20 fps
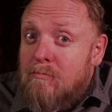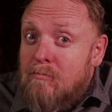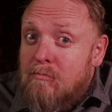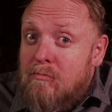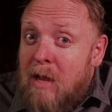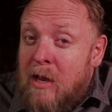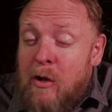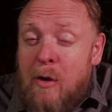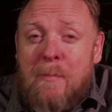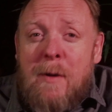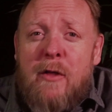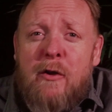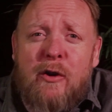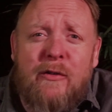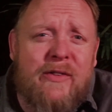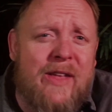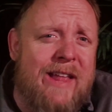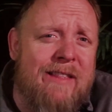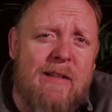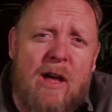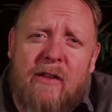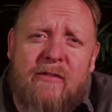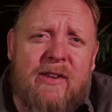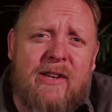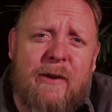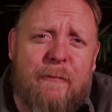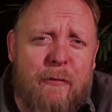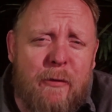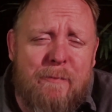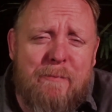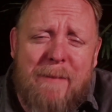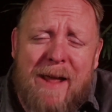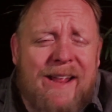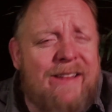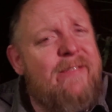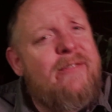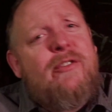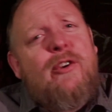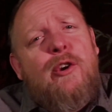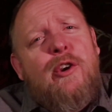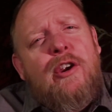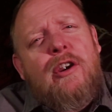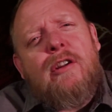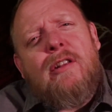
And your mother has had lots of different mates during her